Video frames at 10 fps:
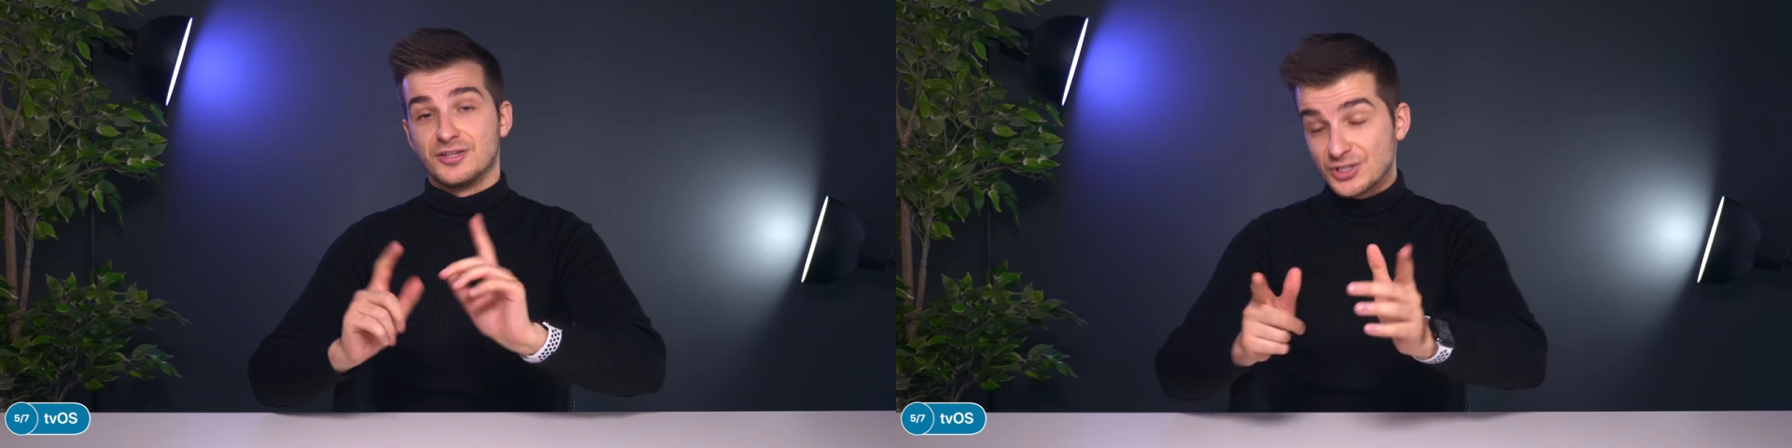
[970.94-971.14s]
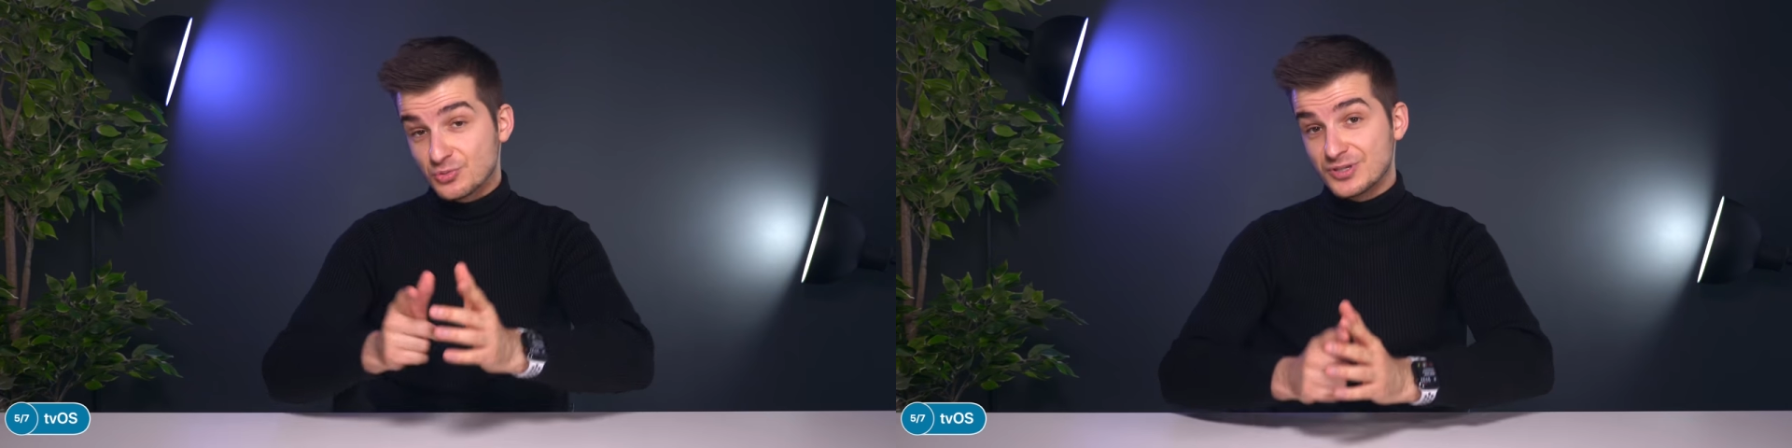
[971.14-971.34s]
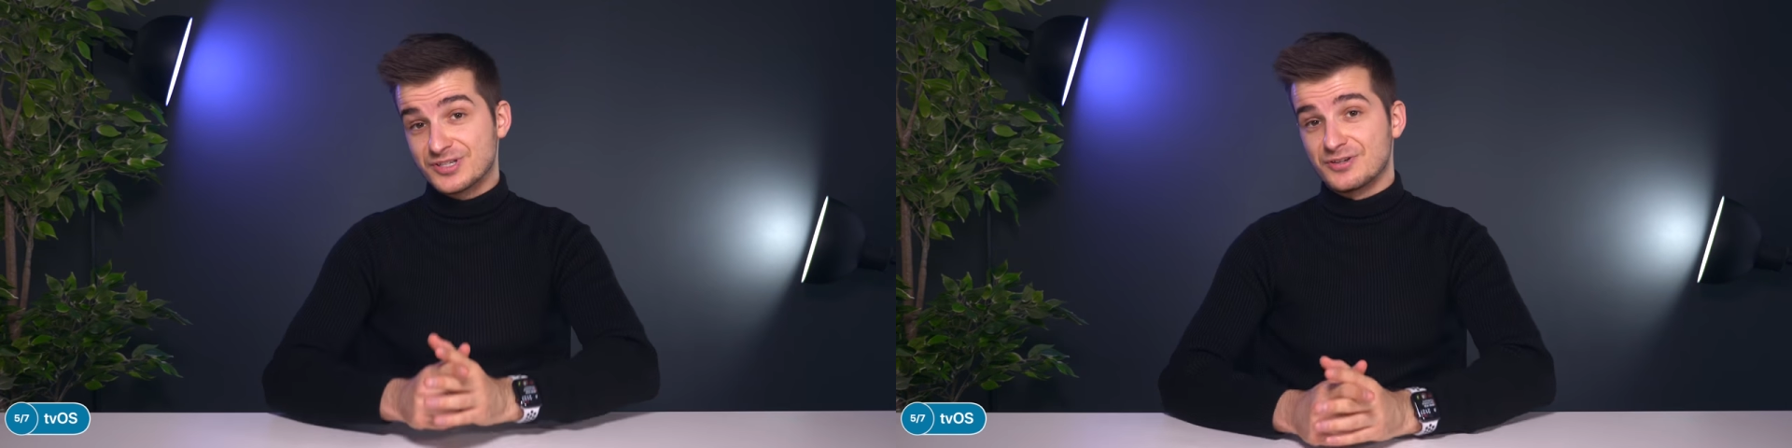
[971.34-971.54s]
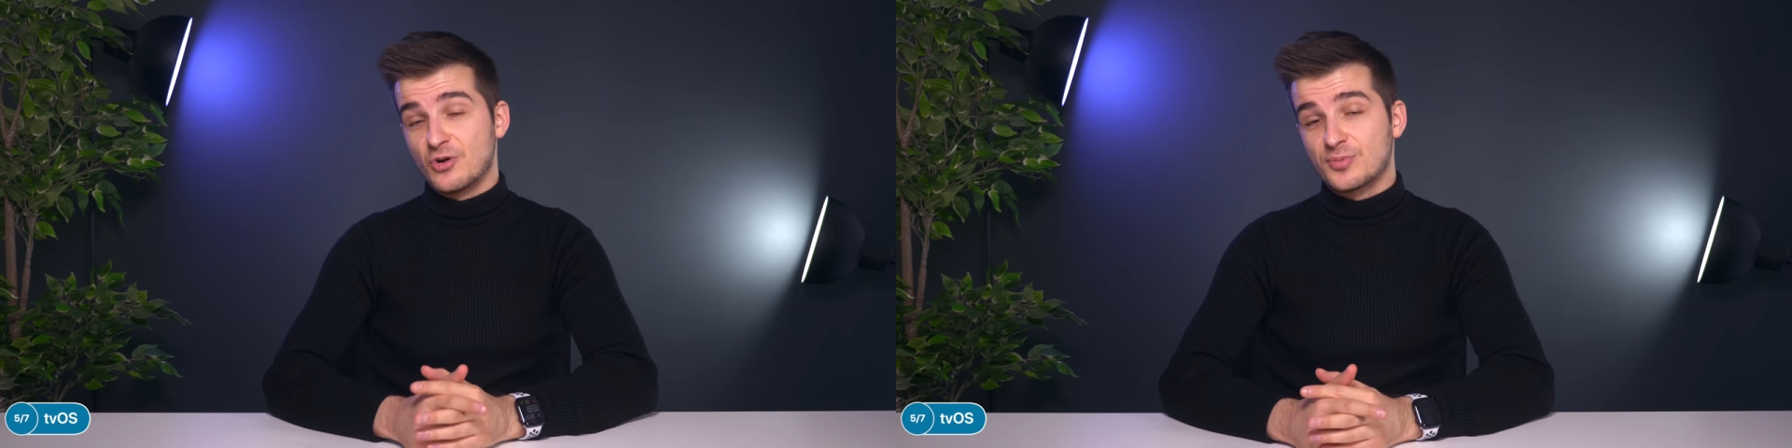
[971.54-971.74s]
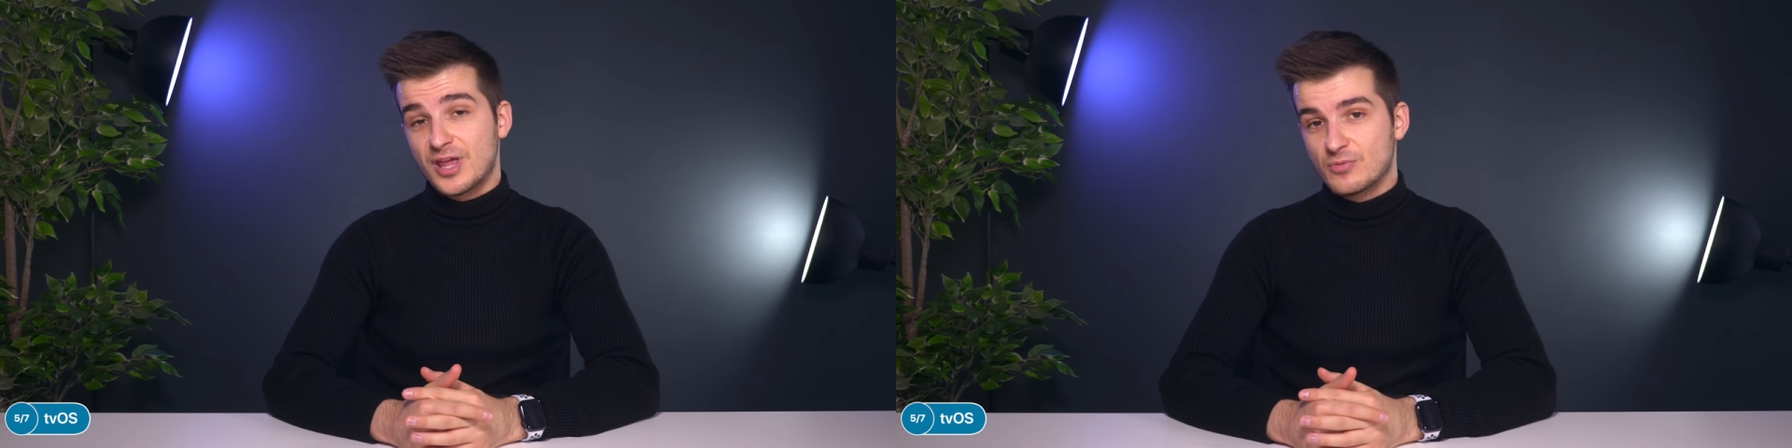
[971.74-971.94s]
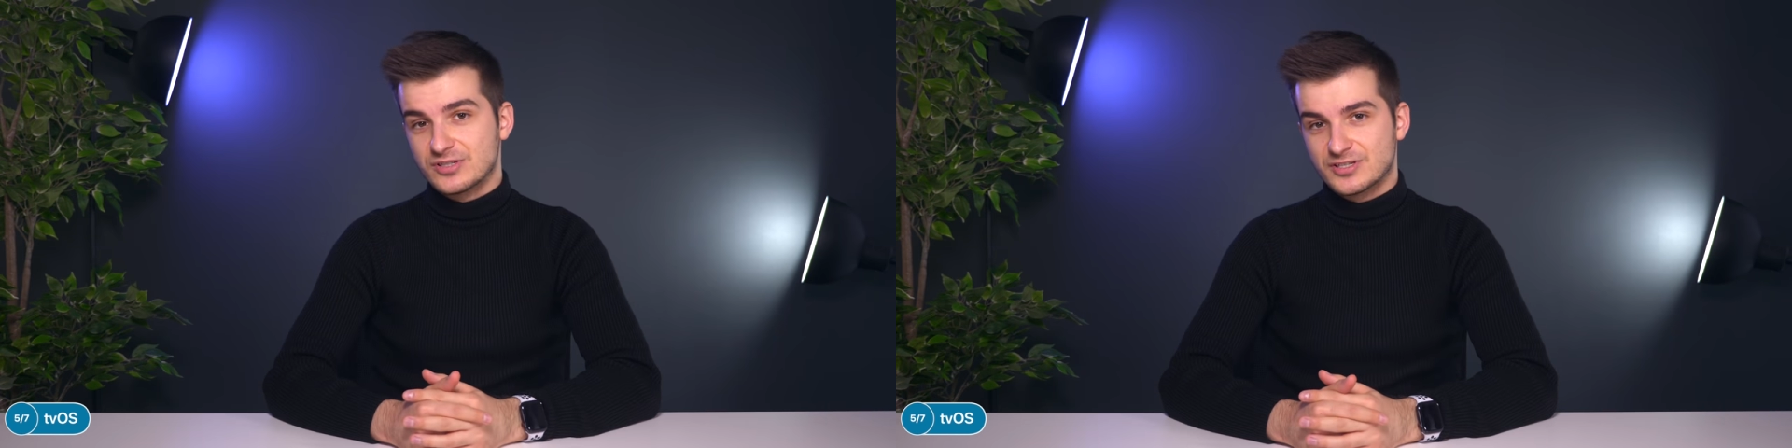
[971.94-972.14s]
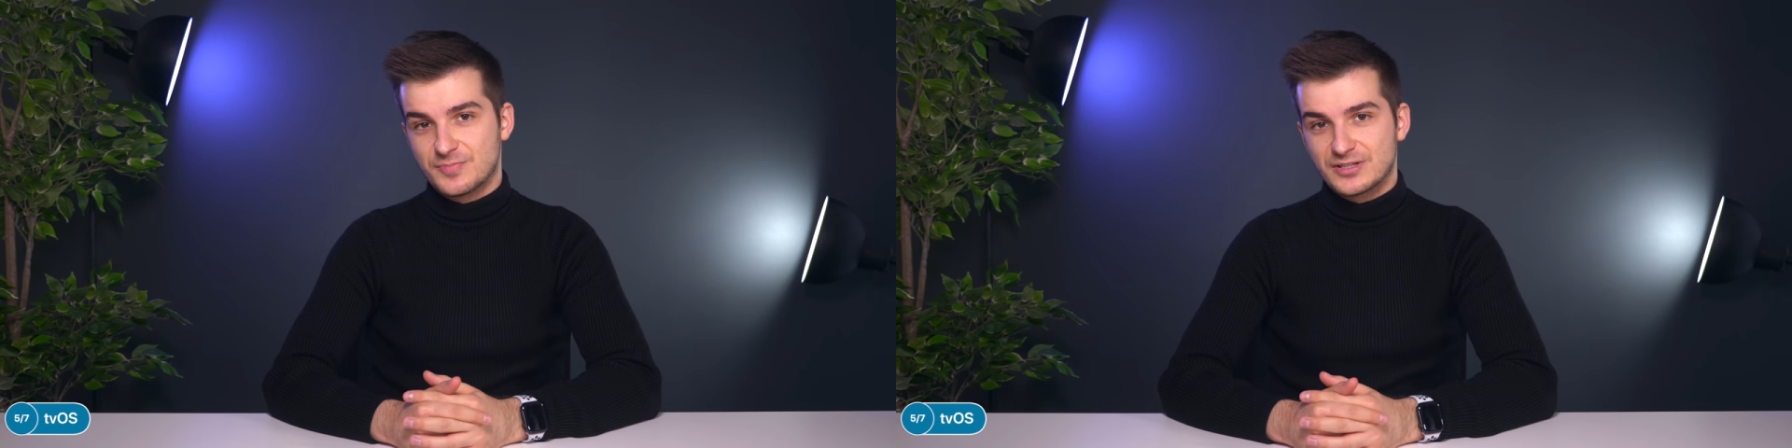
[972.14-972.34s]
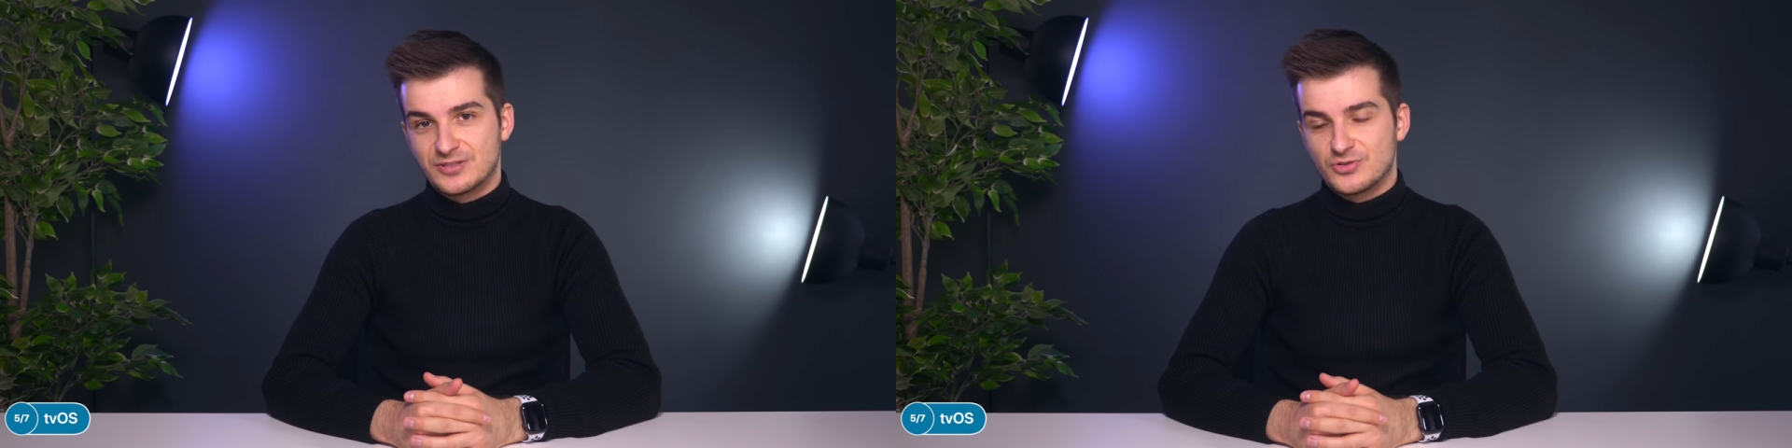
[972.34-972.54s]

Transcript: this was, normally I wasn't expecting